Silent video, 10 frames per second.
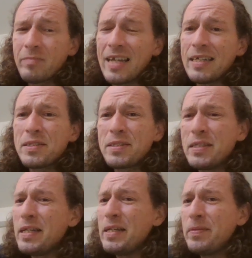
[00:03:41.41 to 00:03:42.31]
and it
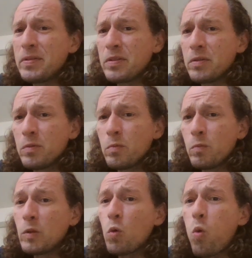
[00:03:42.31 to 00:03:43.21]
seethes
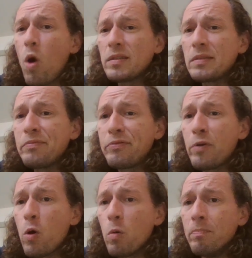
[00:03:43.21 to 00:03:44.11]
with quantum
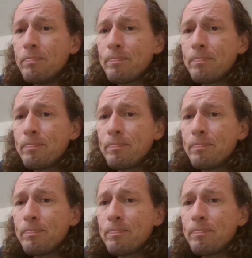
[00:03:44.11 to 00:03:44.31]
foam,